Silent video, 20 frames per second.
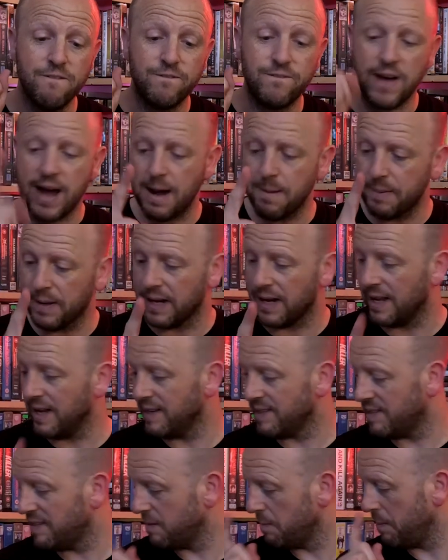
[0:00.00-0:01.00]

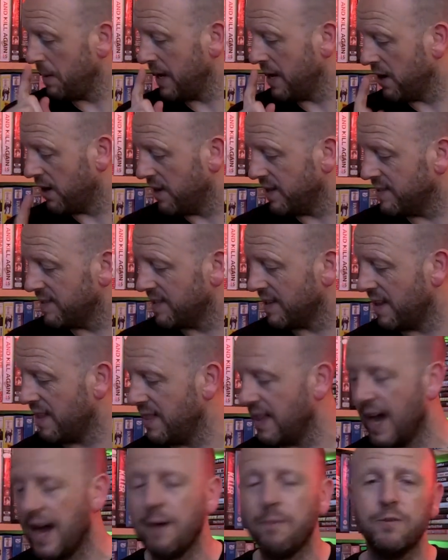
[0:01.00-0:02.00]
Fabulous, because
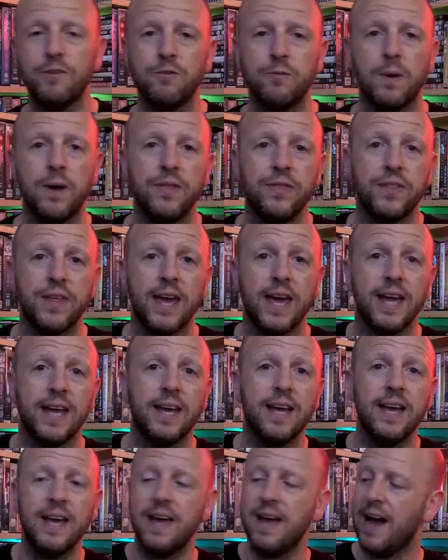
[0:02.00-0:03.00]
that was one
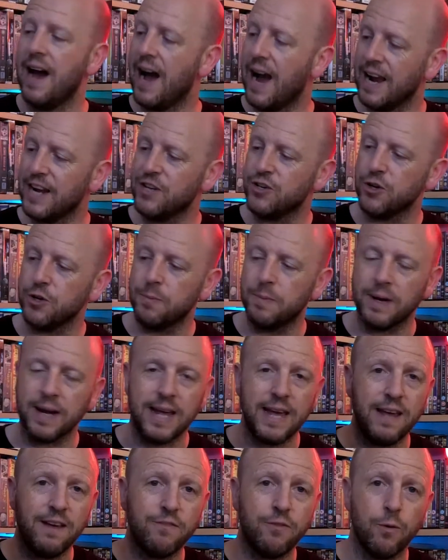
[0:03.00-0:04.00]
thing I do
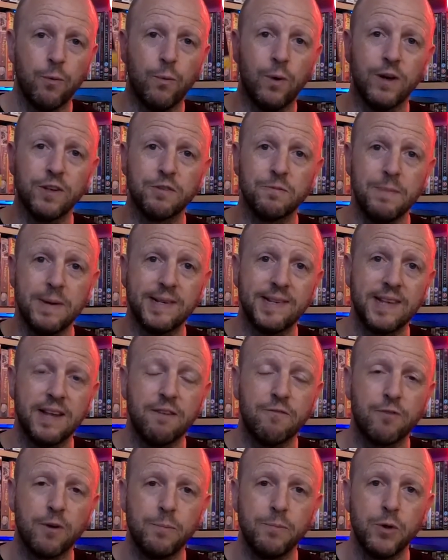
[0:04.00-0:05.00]
believe was
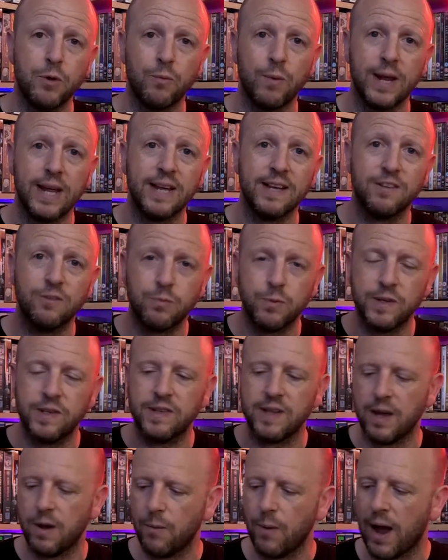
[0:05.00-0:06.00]
missing from Eureka's.
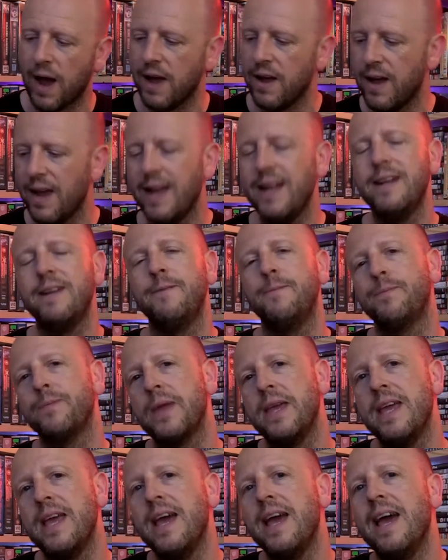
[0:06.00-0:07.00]
Was that in
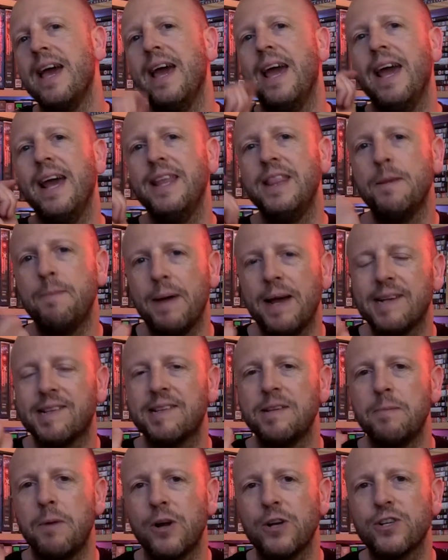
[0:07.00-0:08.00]
the
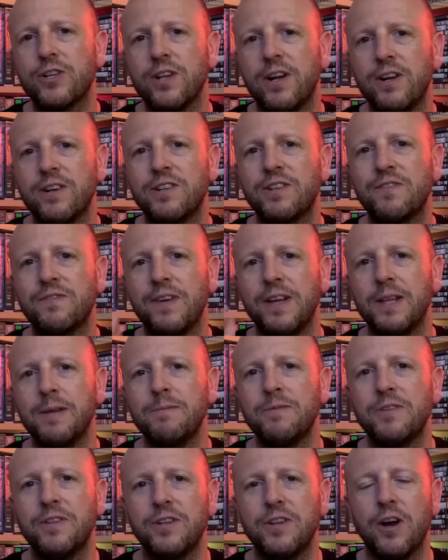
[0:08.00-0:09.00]
best of the martial arts
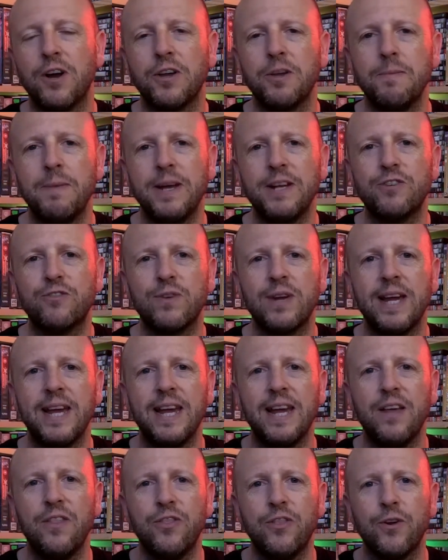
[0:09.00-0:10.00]
films, the
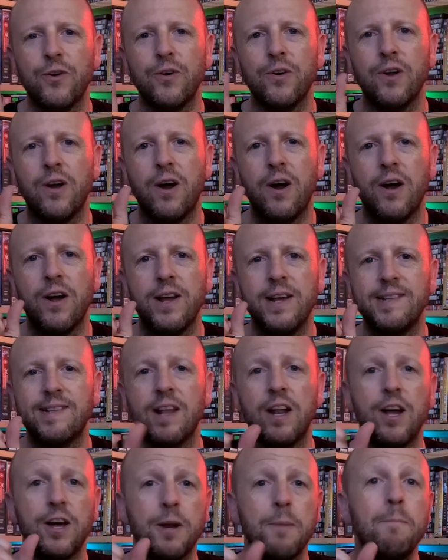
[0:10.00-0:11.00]
documentary, there is
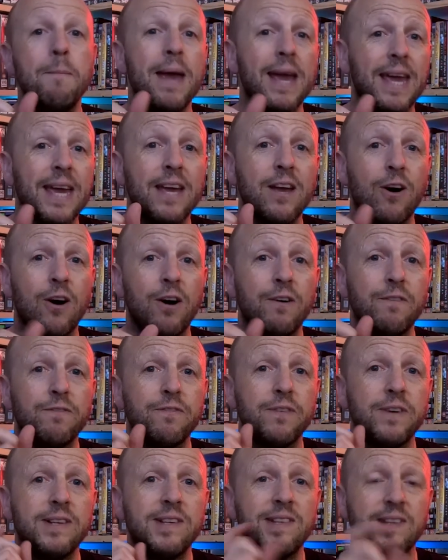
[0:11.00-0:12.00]
a lot of making
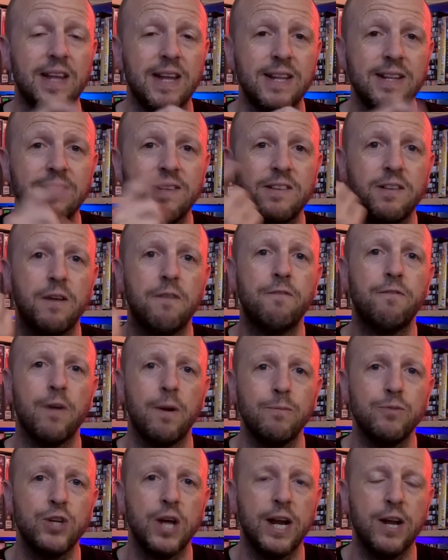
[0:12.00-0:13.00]
of scenes
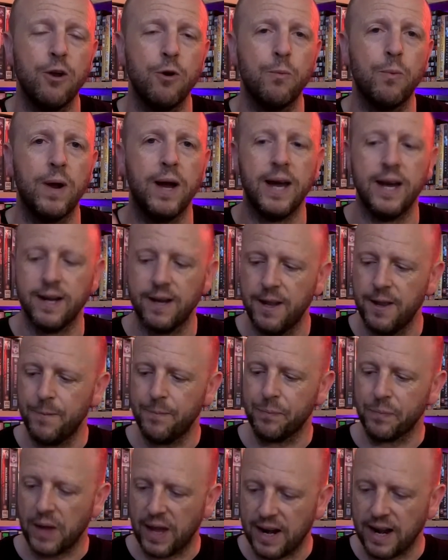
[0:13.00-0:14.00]
from China O'Brien.
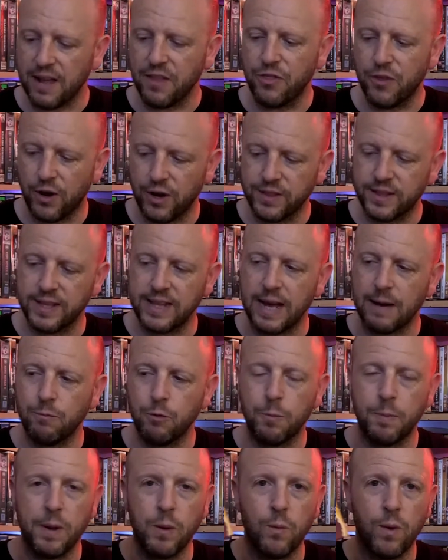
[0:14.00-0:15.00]
And I thought that that
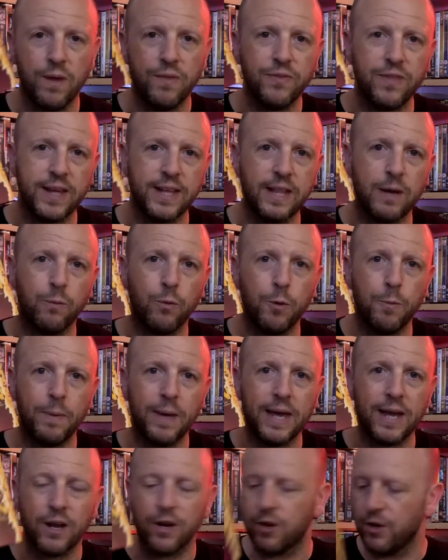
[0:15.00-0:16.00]
would be one thing that would
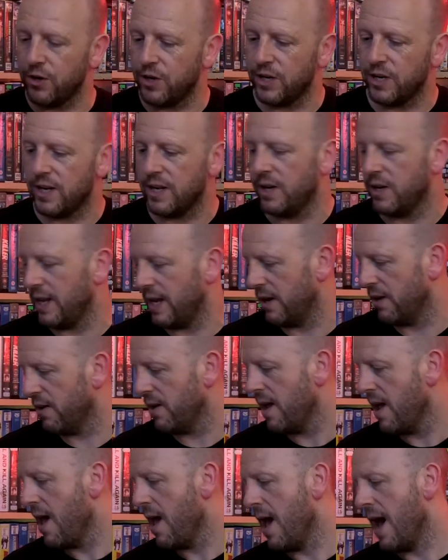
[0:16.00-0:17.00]
be included in
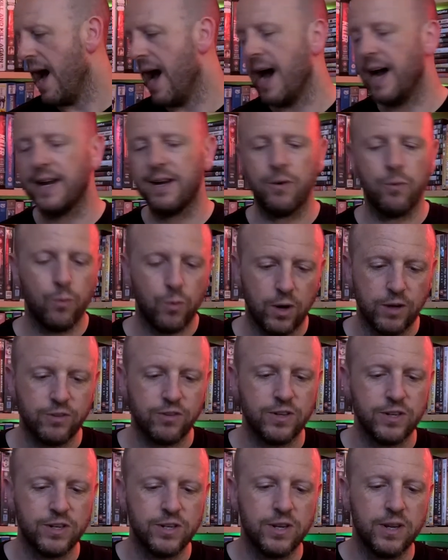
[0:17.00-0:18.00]
here, and it
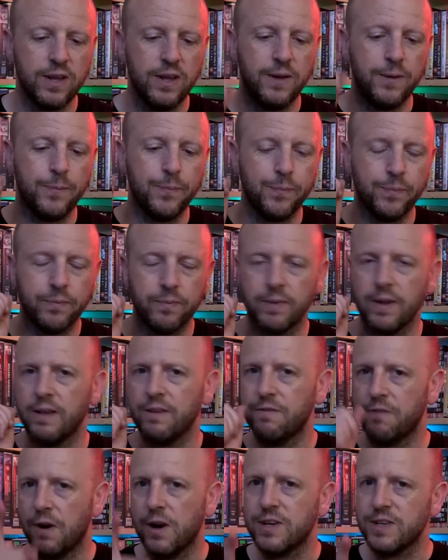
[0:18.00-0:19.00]
wasn't.
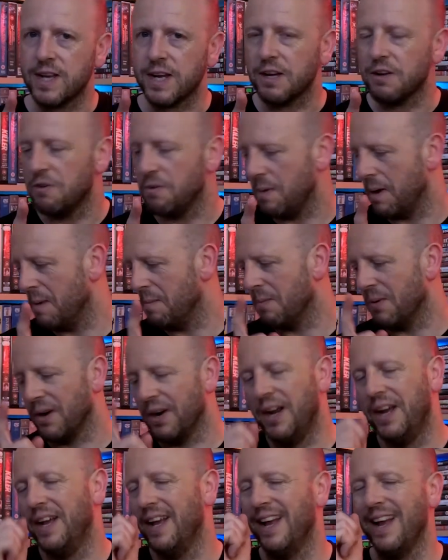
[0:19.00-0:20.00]
As far as I can remember.
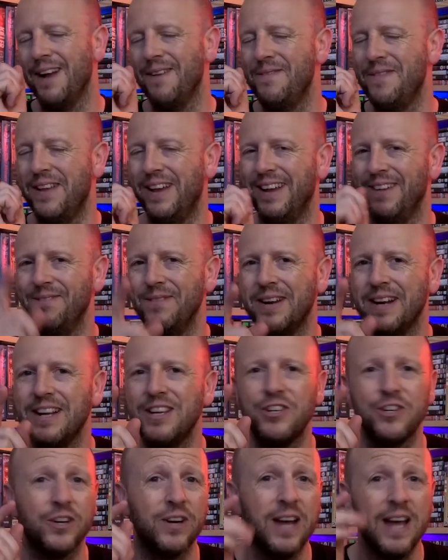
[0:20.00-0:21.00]
I'm
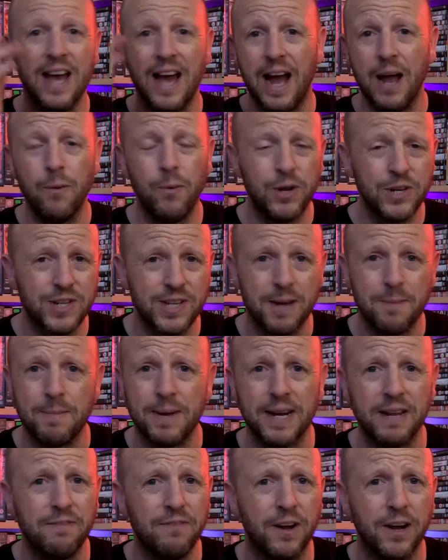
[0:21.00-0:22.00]
nearly sure. I watched that
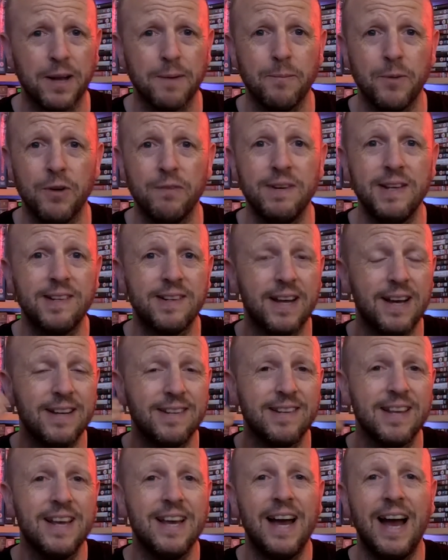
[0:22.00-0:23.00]
many fucking movies,
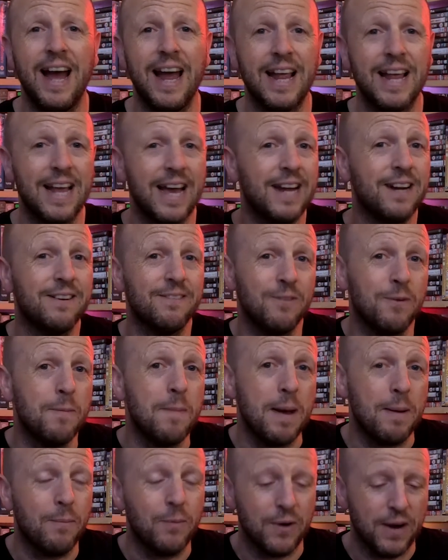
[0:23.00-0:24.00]
guys. I can't
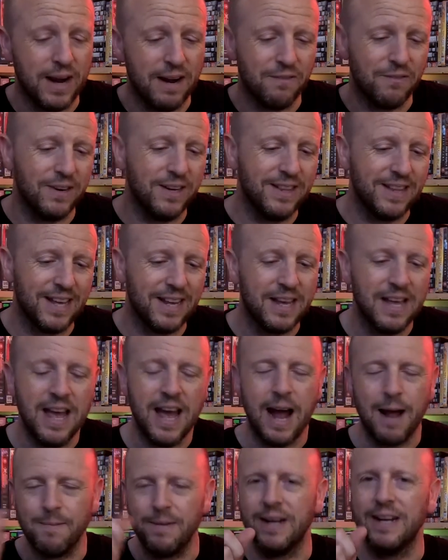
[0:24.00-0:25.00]
remember everything.
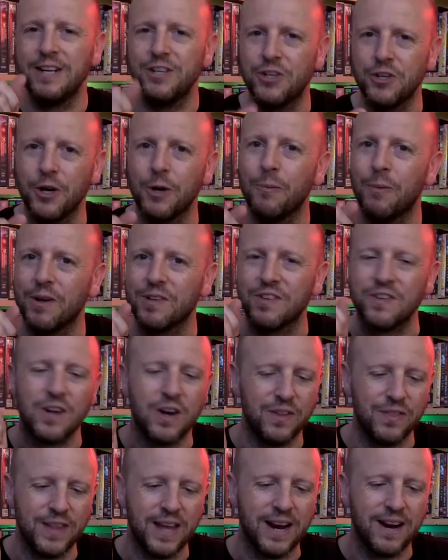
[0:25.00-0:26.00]
I'm nearly sure it wasn't
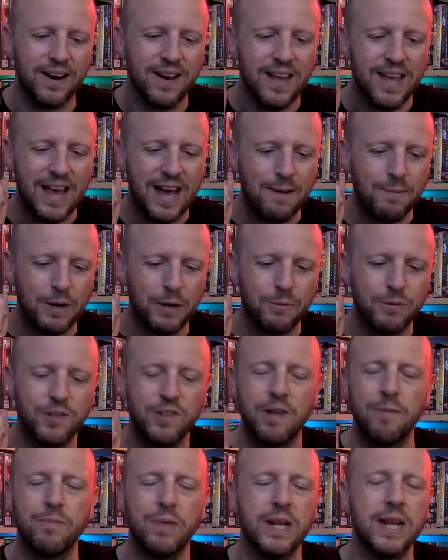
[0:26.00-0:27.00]
on there, but it was
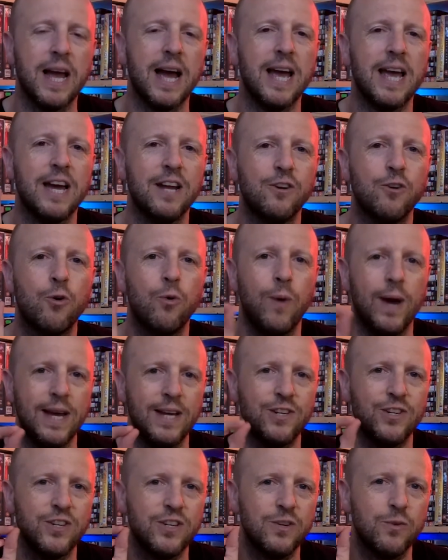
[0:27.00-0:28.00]
something I had
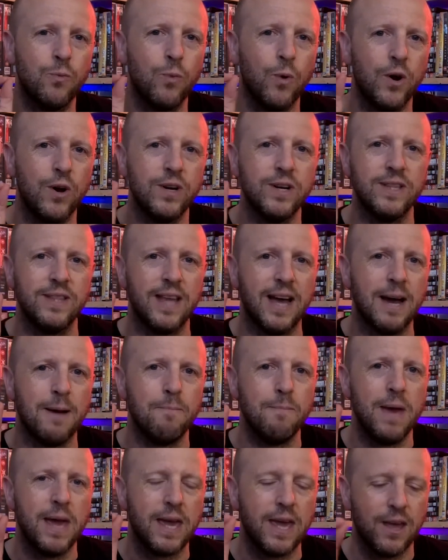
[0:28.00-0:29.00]
questioned. Where did
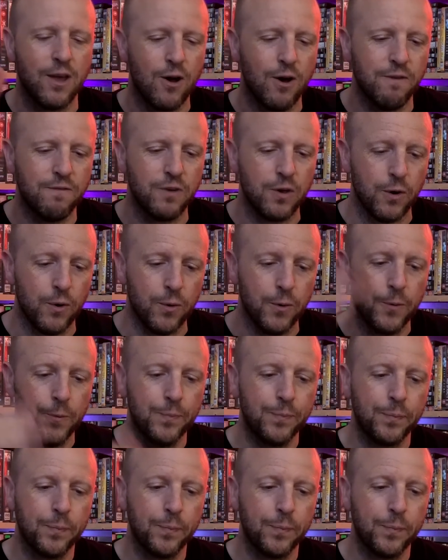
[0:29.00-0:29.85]
that making of go?